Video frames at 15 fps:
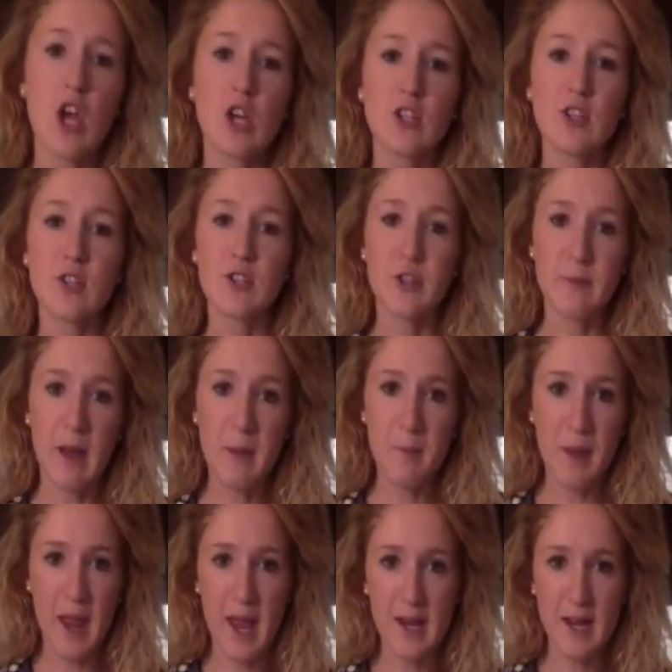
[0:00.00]
So to my
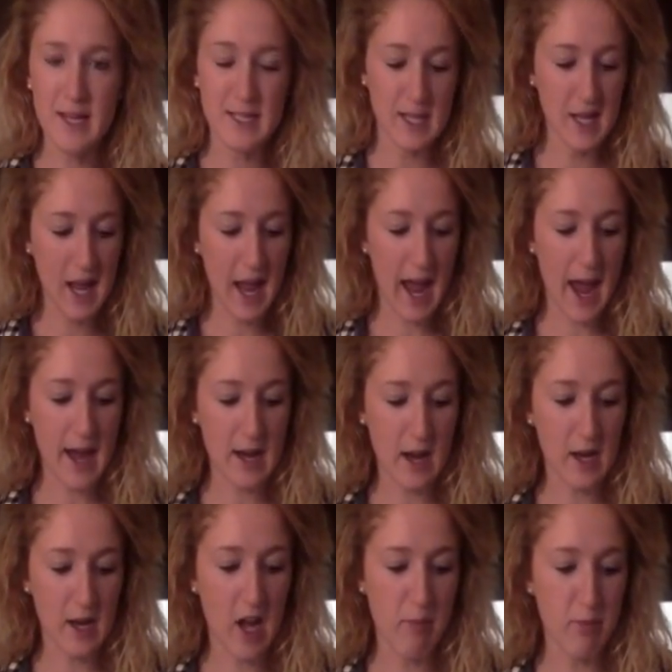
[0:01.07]
pan, I did add a
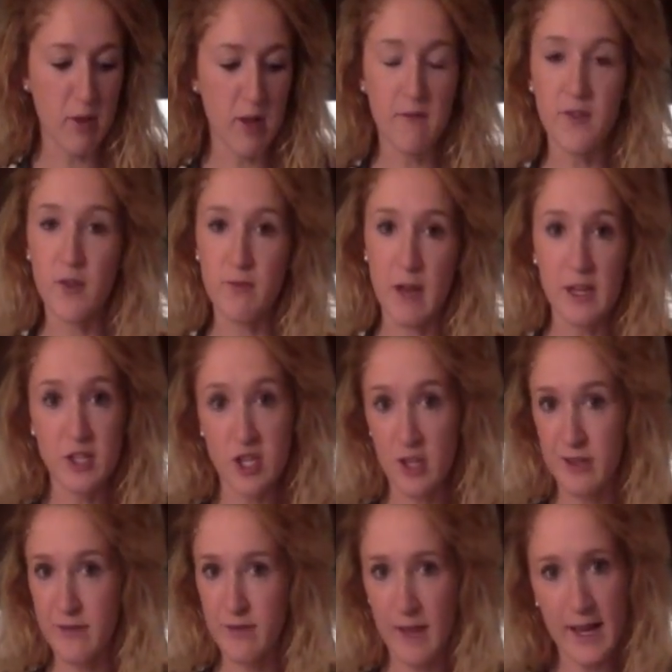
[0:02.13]
couple of the red
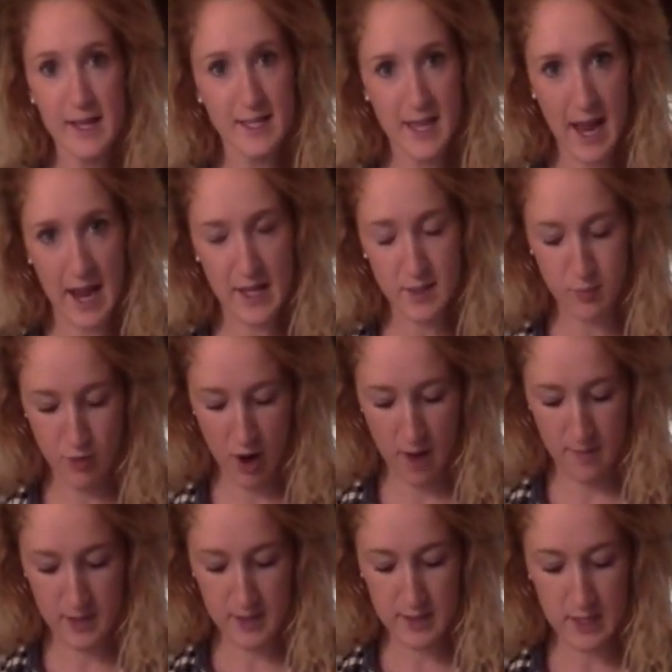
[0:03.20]
chili flakes as
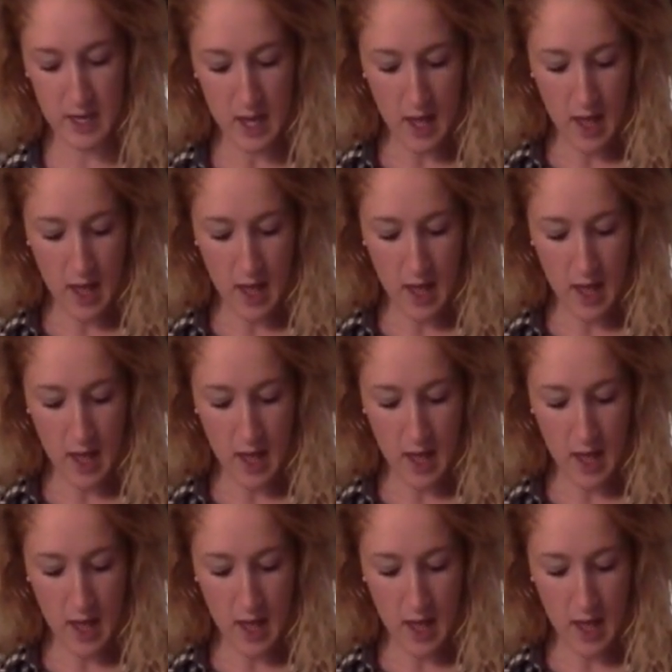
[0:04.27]
promised.